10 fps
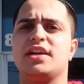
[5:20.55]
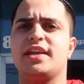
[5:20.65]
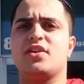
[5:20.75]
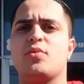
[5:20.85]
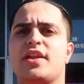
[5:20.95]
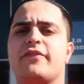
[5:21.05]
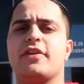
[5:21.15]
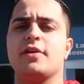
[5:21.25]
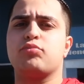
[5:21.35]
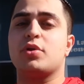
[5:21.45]
getting ready for
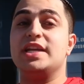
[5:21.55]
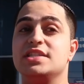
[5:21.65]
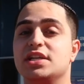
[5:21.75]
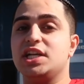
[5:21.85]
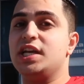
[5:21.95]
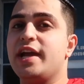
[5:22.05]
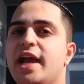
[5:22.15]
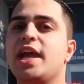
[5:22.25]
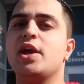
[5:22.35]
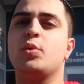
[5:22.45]
the appraisal,
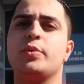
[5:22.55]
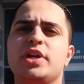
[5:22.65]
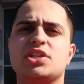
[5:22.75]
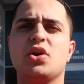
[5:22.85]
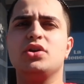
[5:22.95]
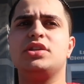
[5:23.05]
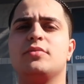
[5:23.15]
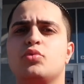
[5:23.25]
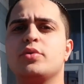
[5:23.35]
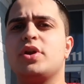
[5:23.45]
and when we told
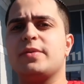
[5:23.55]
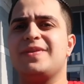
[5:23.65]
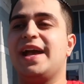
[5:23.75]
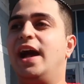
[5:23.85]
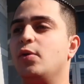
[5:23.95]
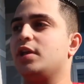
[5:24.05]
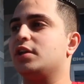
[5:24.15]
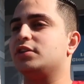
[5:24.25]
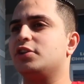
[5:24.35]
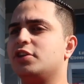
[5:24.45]
him we want to be out
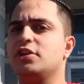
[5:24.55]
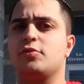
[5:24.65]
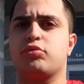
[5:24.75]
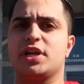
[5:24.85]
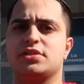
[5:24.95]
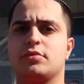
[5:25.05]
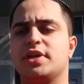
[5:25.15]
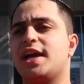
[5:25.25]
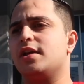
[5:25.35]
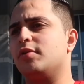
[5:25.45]
here during the appraisal, we
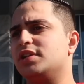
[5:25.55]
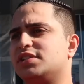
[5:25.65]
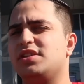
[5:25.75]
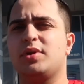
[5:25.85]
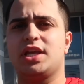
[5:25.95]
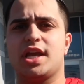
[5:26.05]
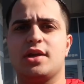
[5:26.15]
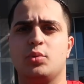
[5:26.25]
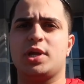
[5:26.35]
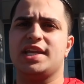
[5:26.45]
kind of want to see what
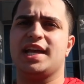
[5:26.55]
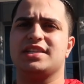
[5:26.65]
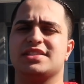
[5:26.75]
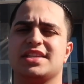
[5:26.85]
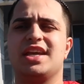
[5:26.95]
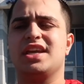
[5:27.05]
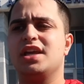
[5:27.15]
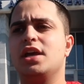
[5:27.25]
he got to say.